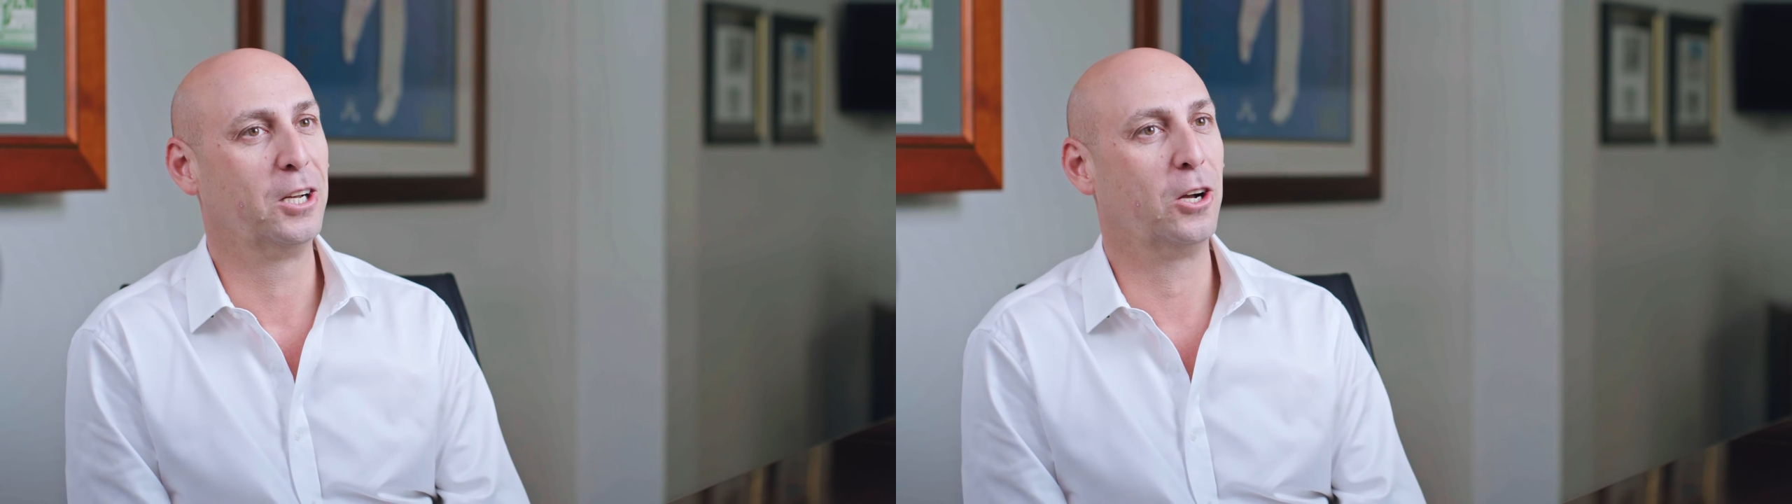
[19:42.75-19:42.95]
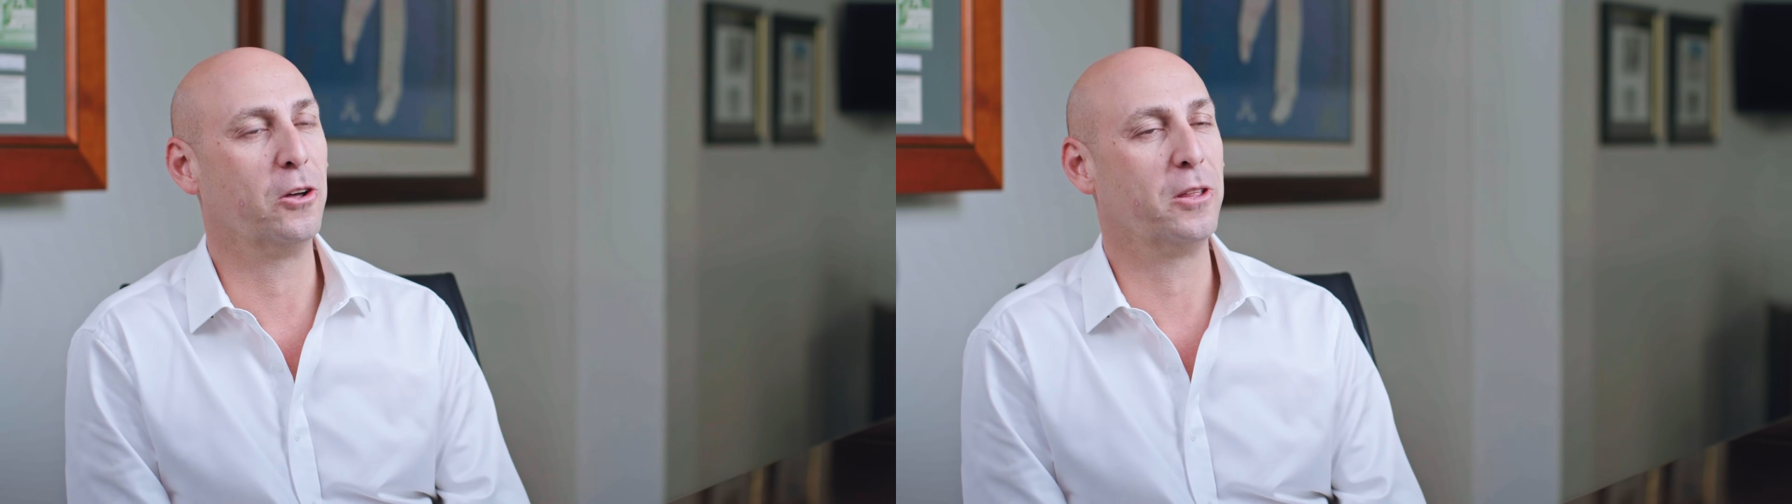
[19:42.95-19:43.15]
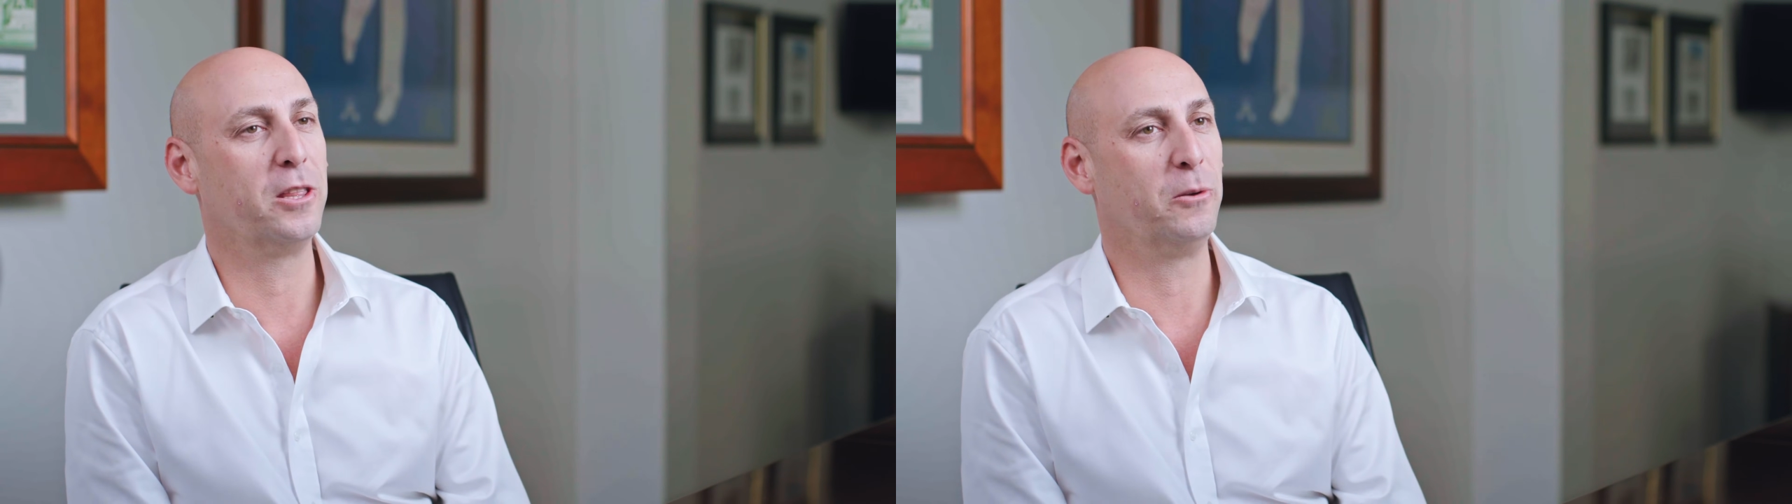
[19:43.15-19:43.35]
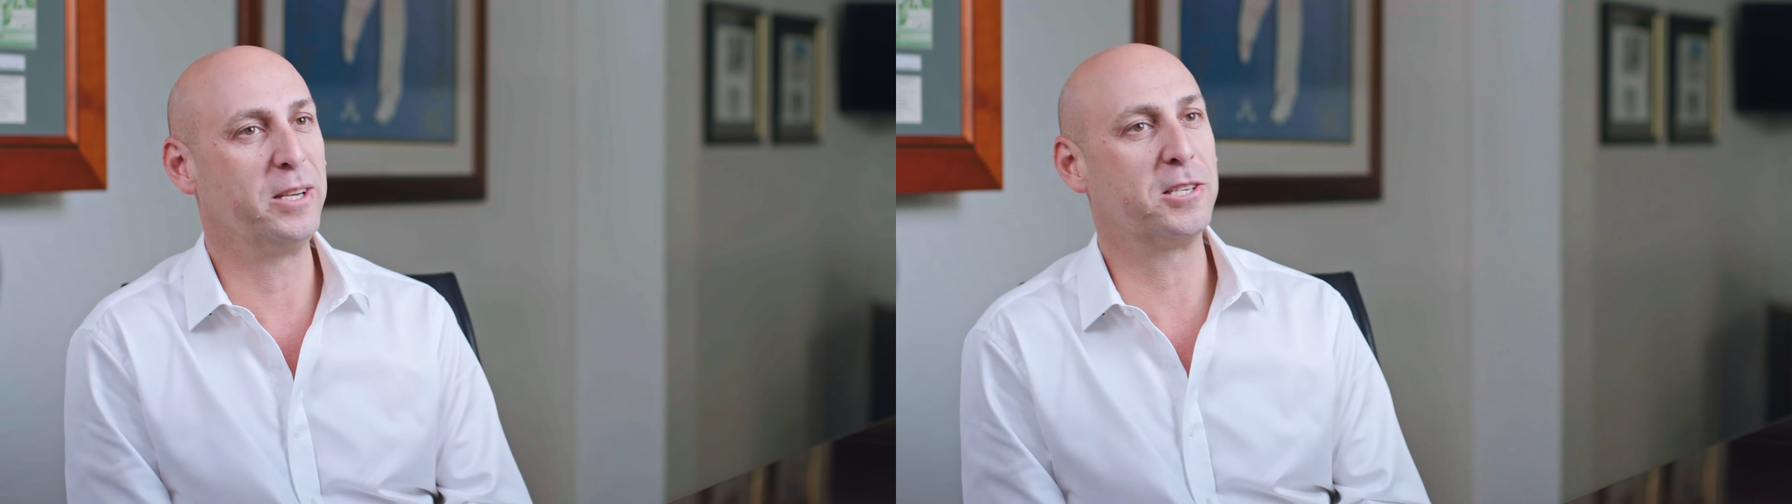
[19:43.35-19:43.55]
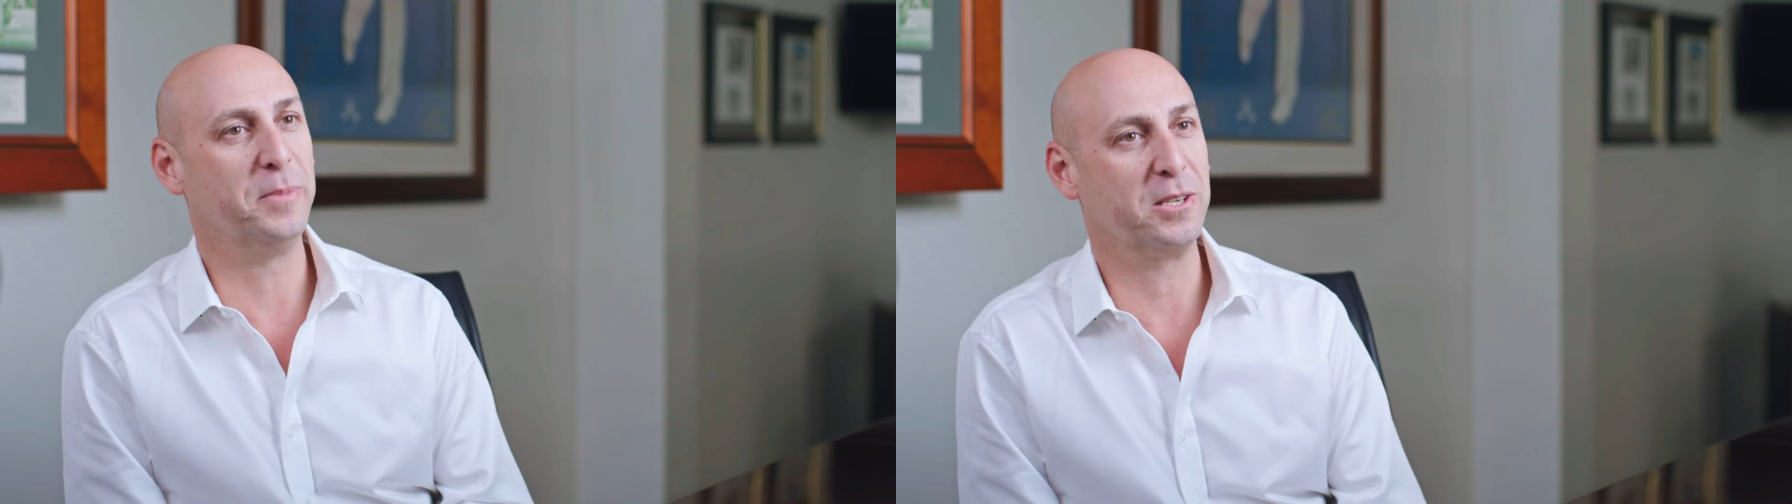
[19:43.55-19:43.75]
"Oh, there
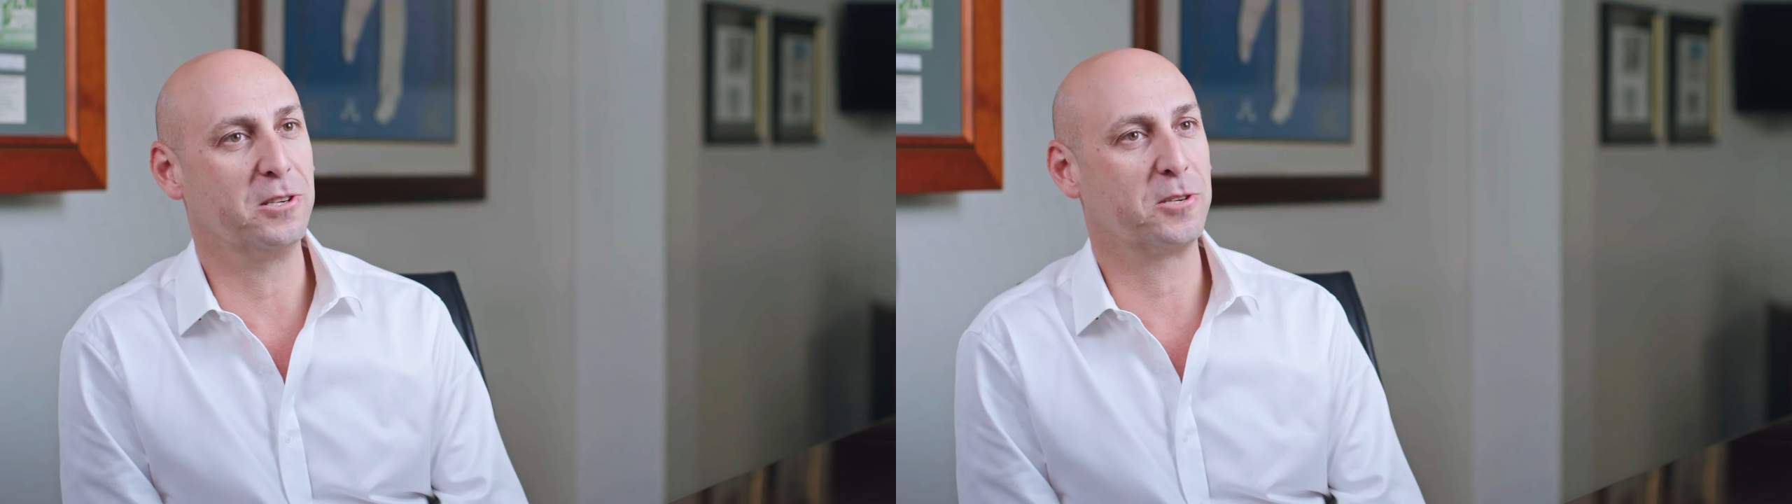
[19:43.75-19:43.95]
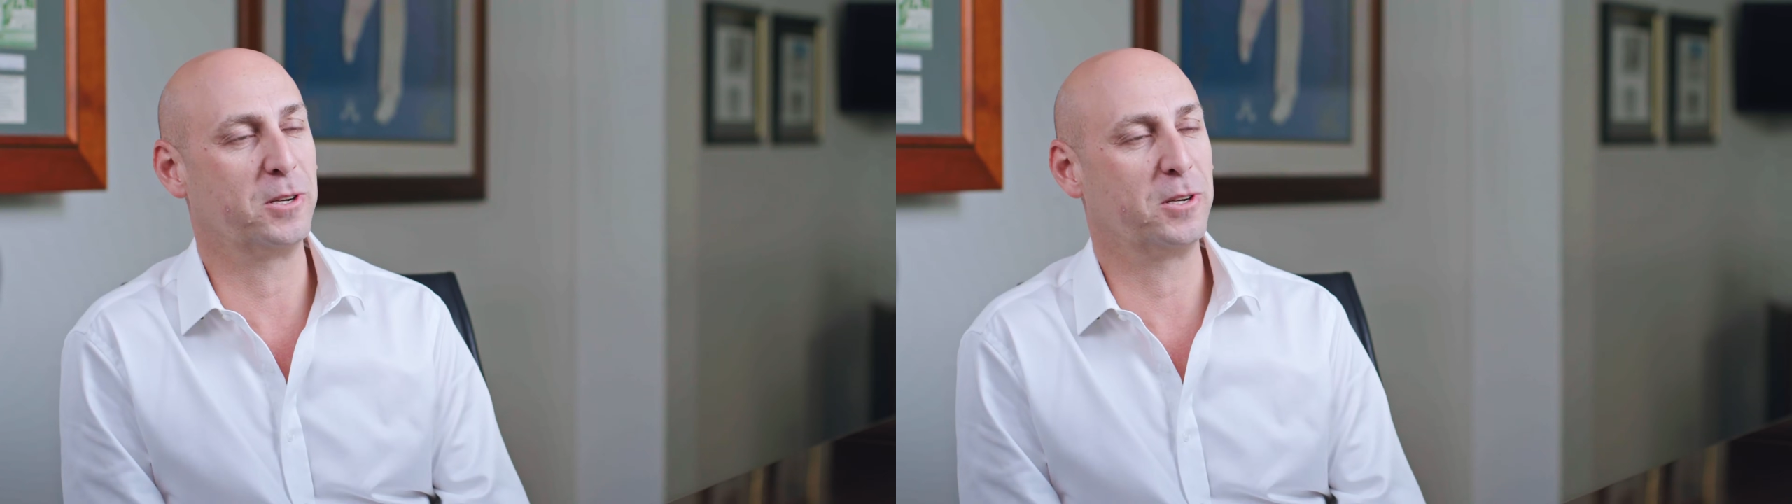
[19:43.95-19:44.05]
is a business,